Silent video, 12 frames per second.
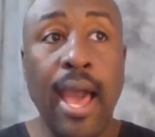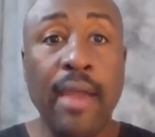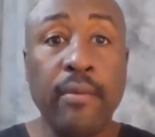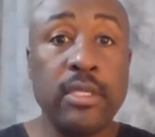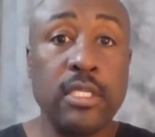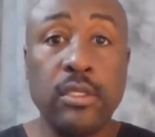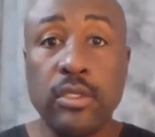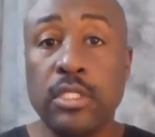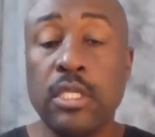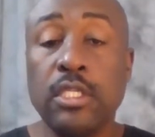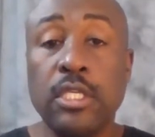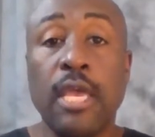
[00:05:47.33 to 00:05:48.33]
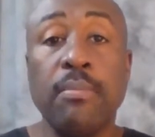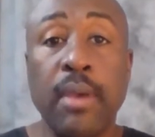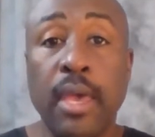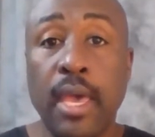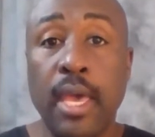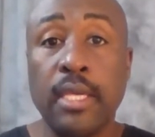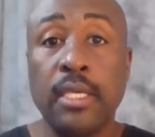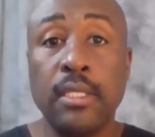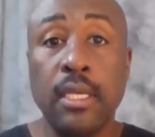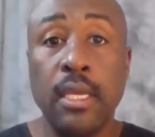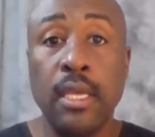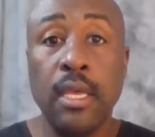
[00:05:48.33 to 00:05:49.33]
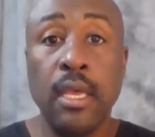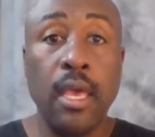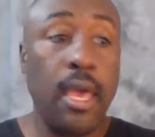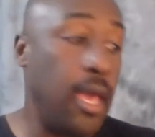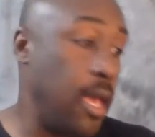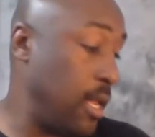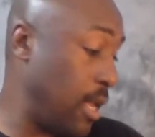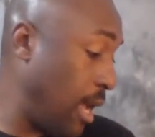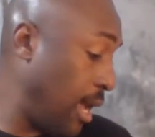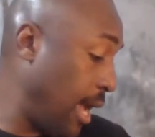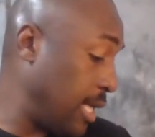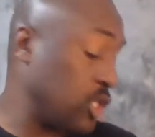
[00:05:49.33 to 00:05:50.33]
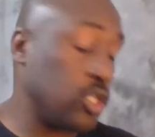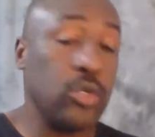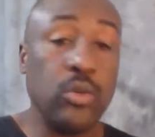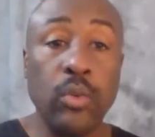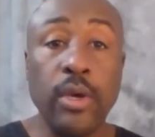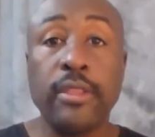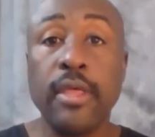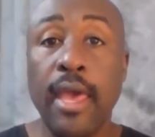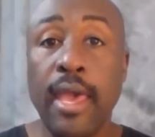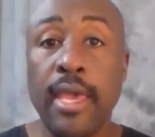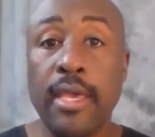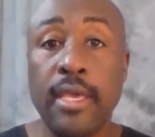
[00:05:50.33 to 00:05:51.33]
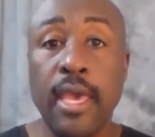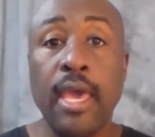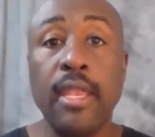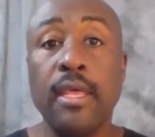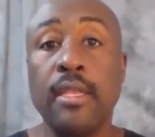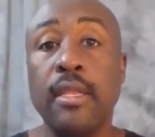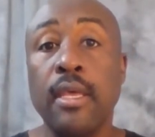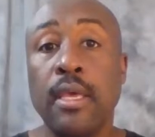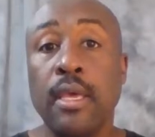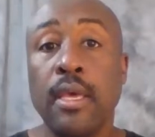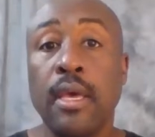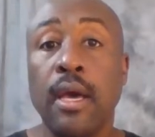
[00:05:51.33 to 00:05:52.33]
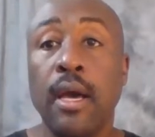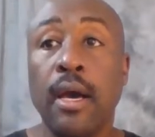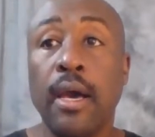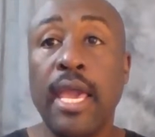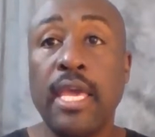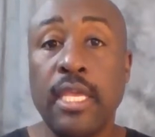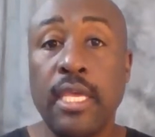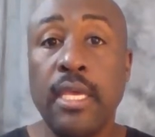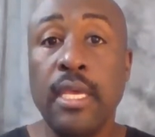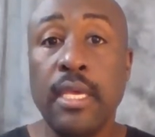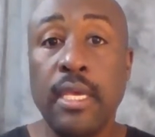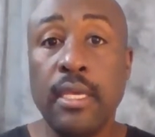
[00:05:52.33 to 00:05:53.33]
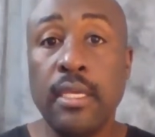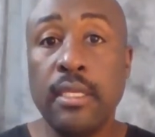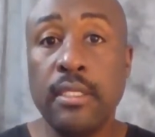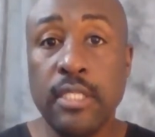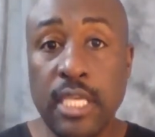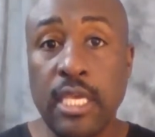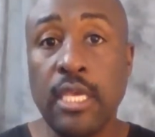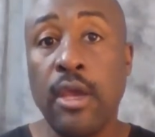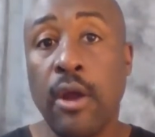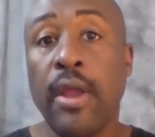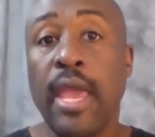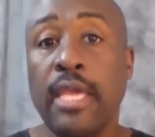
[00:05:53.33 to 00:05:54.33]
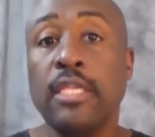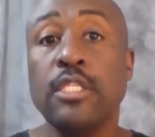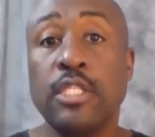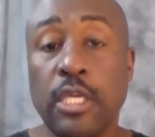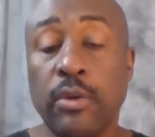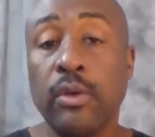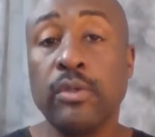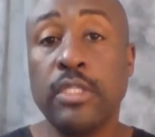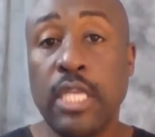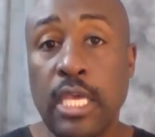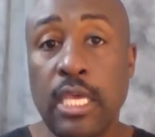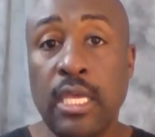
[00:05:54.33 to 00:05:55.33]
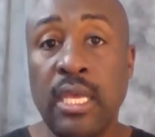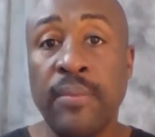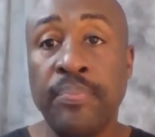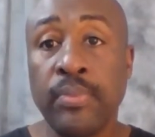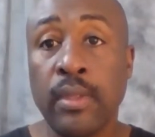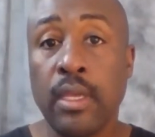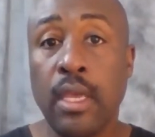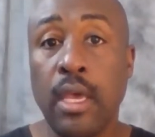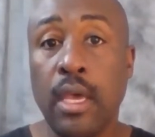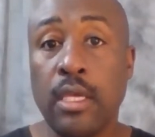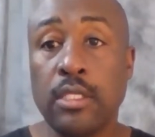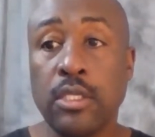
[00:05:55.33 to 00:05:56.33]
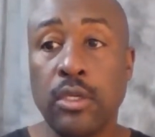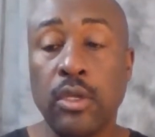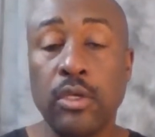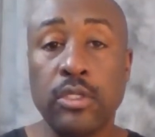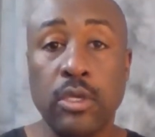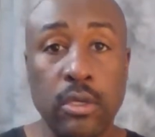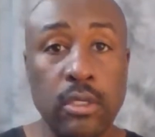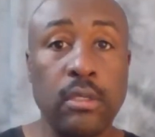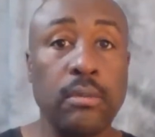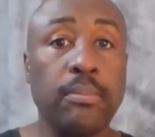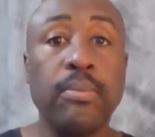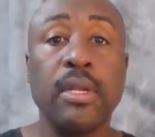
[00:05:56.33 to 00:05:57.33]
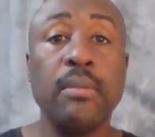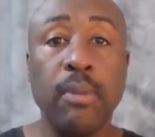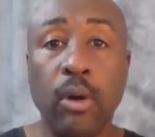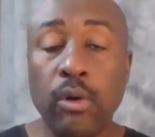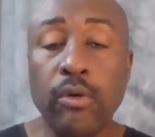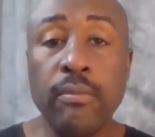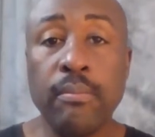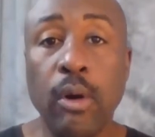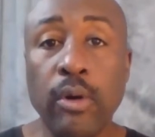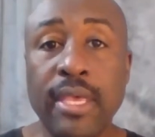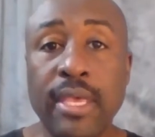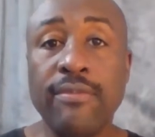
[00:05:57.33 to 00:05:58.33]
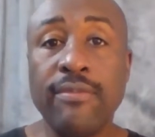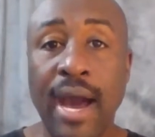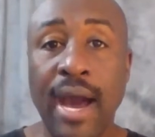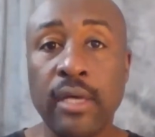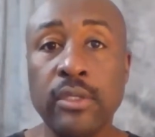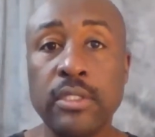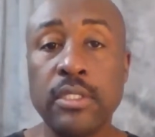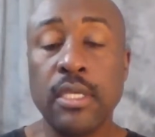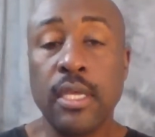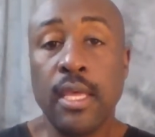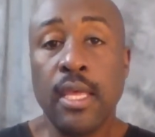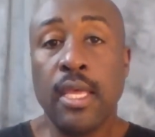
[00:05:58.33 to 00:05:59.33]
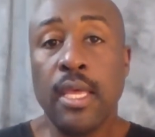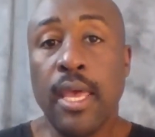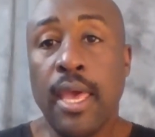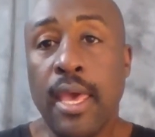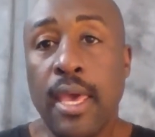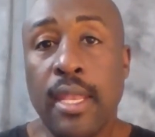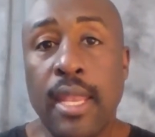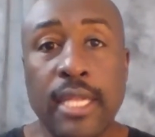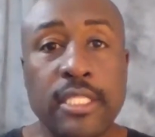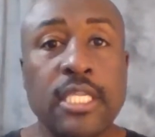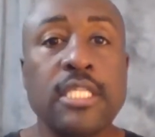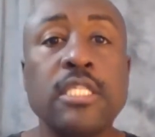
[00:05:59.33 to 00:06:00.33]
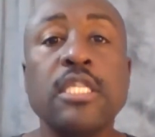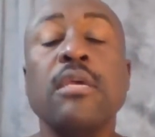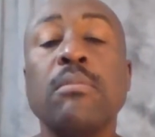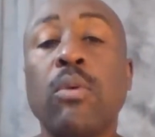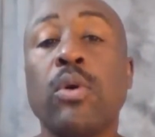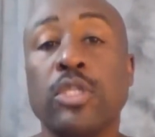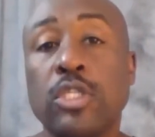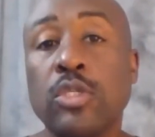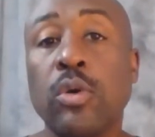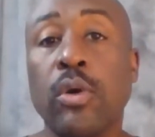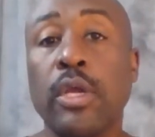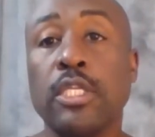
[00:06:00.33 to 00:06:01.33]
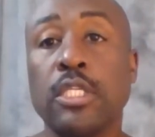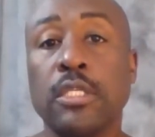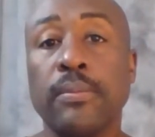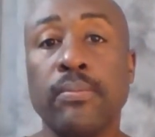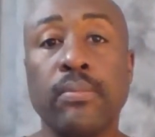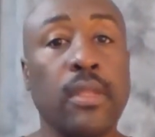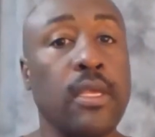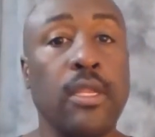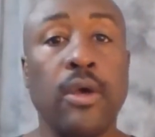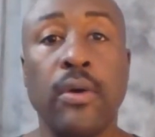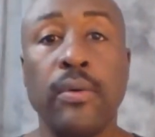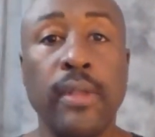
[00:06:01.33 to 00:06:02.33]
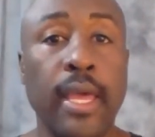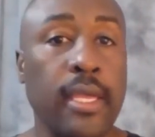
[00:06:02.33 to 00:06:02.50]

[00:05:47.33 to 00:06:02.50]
high resolution JPEG, and I shoot with a Canon 80D or 80D. So those are pretty bulky files, and I just need more storage. You know,